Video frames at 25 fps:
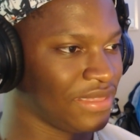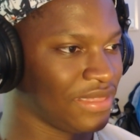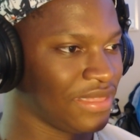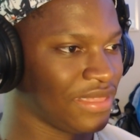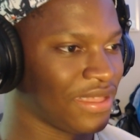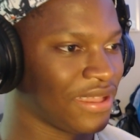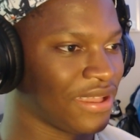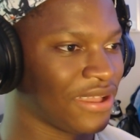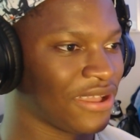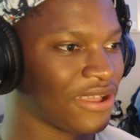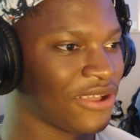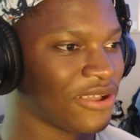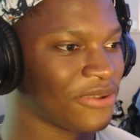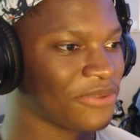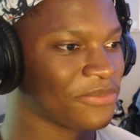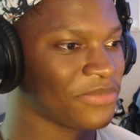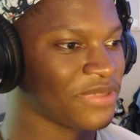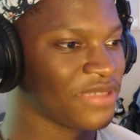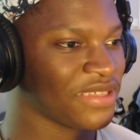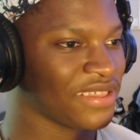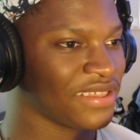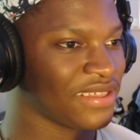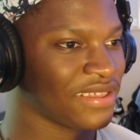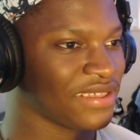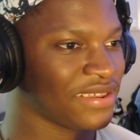Oh
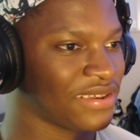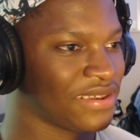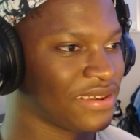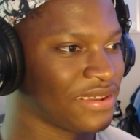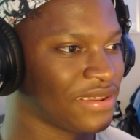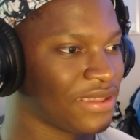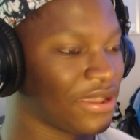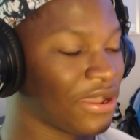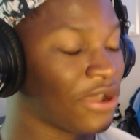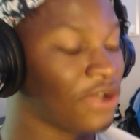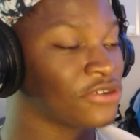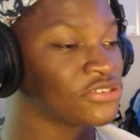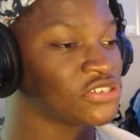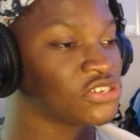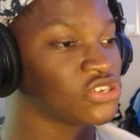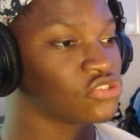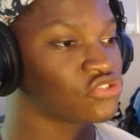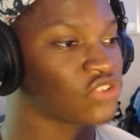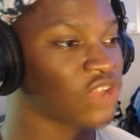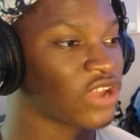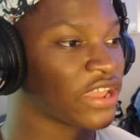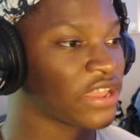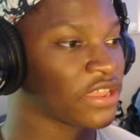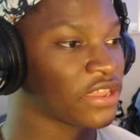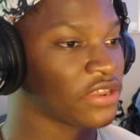man. Oh, so
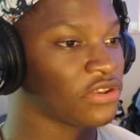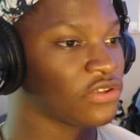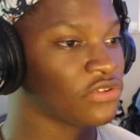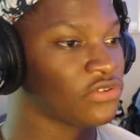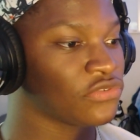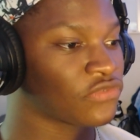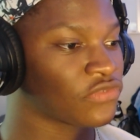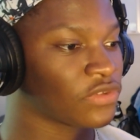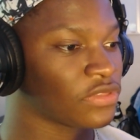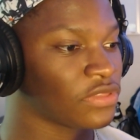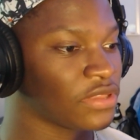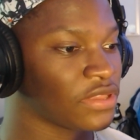Dragon knew from the